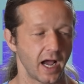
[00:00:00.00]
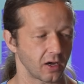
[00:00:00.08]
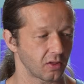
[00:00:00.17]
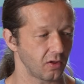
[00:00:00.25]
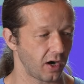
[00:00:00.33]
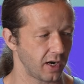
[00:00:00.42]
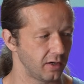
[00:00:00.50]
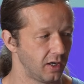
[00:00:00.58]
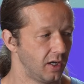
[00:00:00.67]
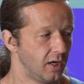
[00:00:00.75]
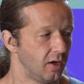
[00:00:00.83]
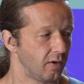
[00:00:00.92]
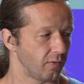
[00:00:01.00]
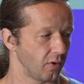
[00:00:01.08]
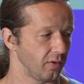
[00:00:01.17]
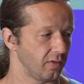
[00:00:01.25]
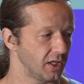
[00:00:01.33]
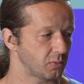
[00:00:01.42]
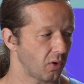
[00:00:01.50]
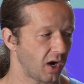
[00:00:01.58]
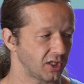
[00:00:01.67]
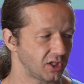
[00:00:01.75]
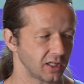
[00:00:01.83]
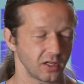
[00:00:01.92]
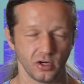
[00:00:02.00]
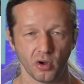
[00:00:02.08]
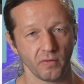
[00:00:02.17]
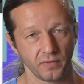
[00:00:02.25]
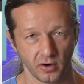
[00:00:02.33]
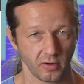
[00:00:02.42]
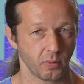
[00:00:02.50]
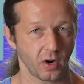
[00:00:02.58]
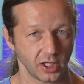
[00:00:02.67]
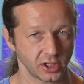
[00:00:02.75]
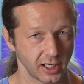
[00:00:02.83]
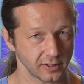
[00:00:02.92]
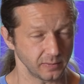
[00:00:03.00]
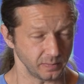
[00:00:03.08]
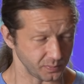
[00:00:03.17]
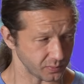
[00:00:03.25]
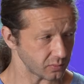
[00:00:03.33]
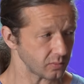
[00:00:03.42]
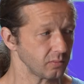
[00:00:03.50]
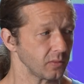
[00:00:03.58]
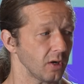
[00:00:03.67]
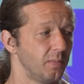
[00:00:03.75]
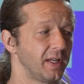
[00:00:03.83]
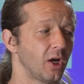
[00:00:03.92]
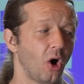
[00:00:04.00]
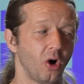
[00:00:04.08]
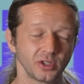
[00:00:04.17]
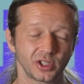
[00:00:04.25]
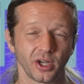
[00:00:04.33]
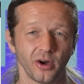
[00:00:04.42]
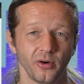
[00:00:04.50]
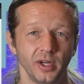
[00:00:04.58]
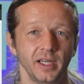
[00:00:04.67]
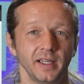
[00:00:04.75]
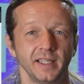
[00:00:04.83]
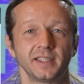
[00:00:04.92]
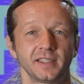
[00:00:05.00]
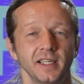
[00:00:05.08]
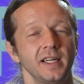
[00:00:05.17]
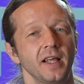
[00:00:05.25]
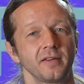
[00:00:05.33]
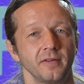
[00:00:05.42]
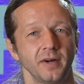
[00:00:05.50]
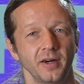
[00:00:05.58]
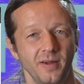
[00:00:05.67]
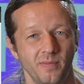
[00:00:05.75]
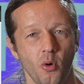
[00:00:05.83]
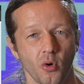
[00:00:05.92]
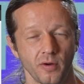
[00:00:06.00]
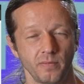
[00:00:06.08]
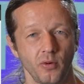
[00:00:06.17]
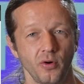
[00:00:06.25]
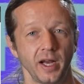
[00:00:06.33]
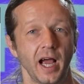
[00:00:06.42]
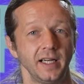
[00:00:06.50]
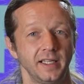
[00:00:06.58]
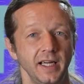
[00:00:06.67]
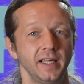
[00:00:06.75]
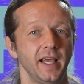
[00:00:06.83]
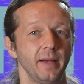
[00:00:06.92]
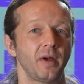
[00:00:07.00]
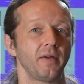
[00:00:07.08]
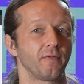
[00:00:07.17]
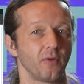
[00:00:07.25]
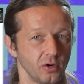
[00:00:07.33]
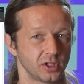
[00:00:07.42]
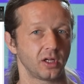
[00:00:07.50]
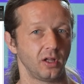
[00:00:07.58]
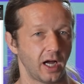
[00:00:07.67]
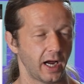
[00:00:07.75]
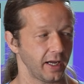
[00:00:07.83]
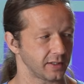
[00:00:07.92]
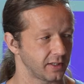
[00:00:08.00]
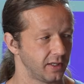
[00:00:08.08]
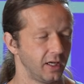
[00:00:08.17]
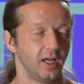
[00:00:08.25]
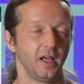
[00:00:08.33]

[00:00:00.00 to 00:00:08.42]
hackathon for this project and Note Fury project. But also, this is another very important point. I did get my first client